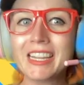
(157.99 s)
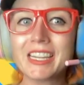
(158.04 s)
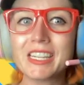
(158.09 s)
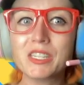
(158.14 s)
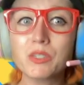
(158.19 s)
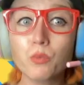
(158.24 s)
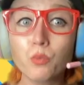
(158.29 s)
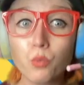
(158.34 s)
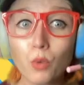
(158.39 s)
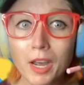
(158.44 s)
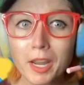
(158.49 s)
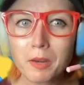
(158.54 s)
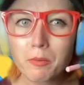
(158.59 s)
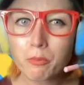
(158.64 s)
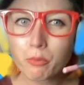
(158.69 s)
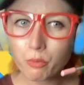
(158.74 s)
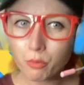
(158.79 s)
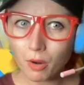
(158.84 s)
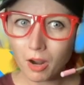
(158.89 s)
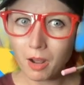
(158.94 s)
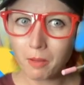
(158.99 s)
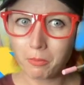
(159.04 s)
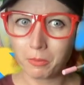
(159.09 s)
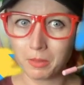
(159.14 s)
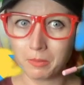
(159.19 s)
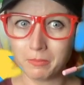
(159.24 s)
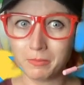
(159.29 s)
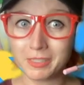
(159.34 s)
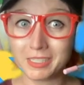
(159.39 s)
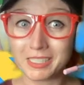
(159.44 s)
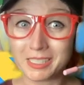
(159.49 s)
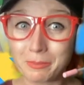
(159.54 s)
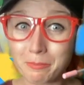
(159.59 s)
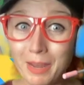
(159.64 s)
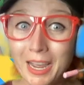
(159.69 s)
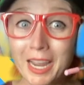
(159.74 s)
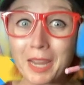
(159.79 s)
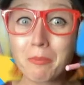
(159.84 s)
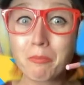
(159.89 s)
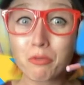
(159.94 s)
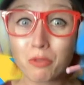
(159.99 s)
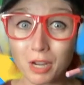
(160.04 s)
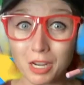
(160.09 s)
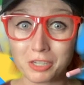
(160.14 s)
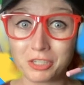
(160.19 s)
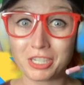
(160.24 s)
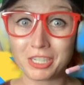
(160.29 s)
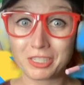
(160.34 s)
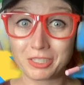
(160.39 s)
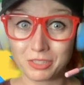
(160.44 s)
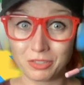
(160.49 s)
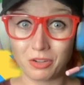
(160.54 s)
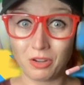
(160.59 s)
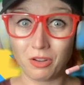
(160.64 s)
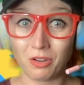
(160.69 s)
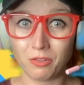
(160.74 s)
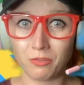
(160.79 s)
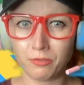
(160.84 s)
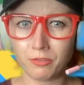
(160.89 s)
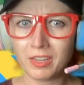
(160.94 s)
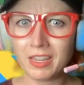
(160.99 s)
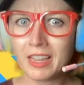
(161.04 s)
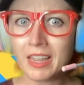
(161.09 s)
is what problem does my project solve?